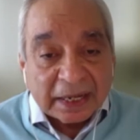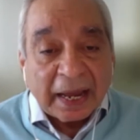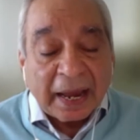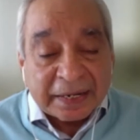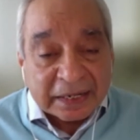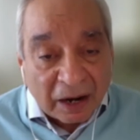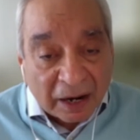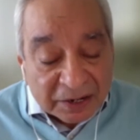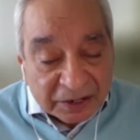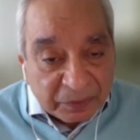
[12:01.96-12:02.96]
and
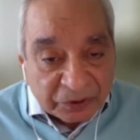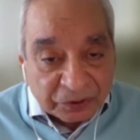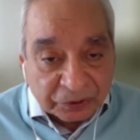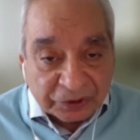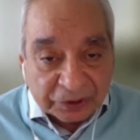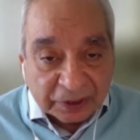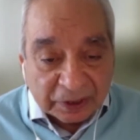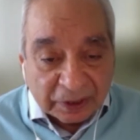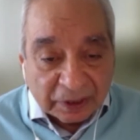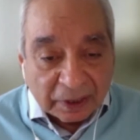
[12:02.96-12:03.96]
contribute
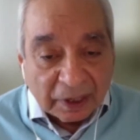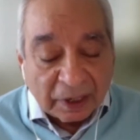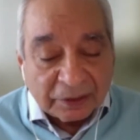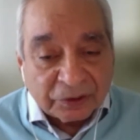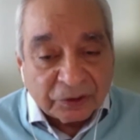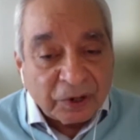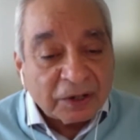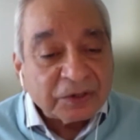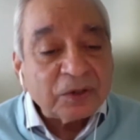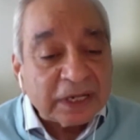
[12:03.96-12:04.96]
to
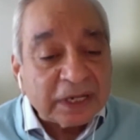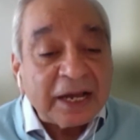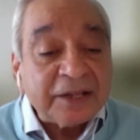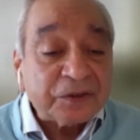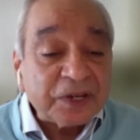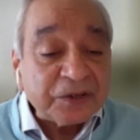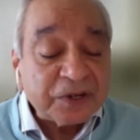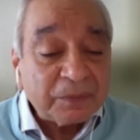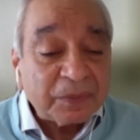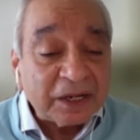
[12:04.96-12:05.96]
not only conservation
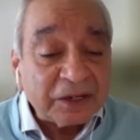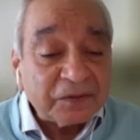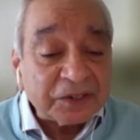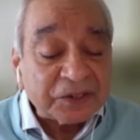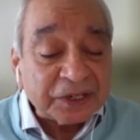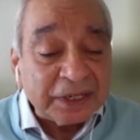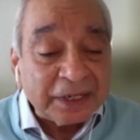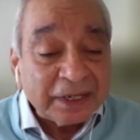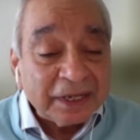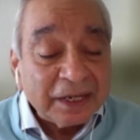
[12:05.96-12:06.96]
of biodiversity,
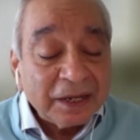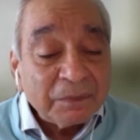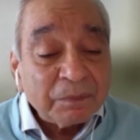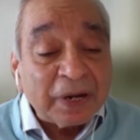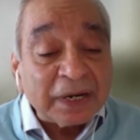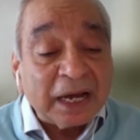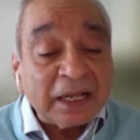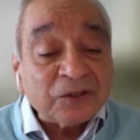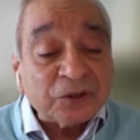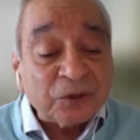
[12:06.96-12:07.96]
but
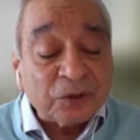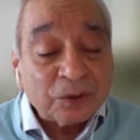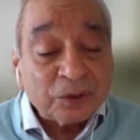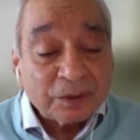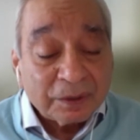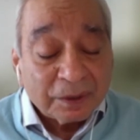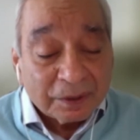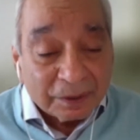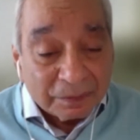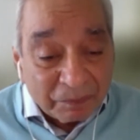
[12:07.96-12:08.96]
also
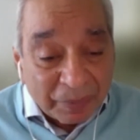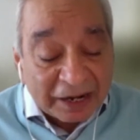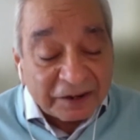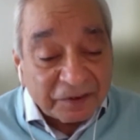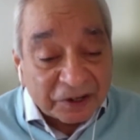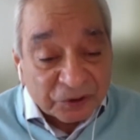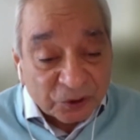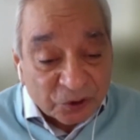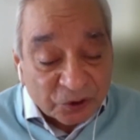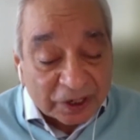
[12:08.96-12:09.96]
benefit
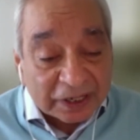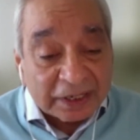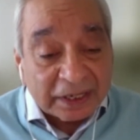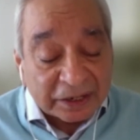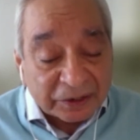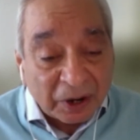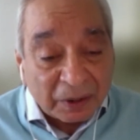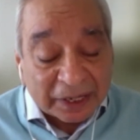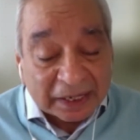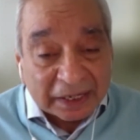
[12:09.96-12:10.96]
socially,
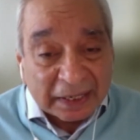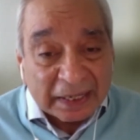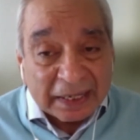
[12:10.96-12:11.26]
economically.